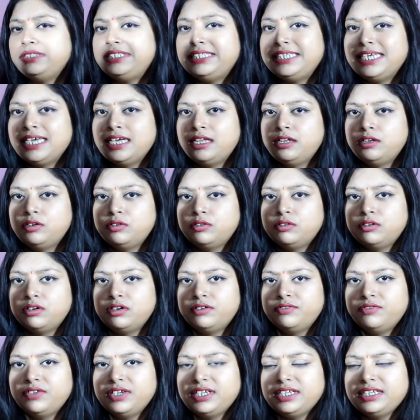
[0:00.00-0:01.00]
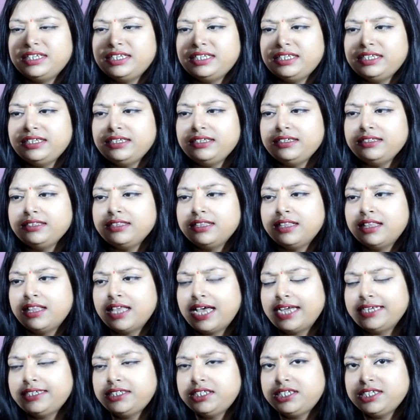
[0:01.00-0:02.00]
yellow, a very
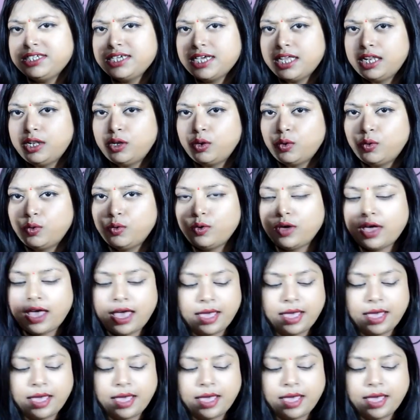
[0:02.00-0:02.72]
light yellow.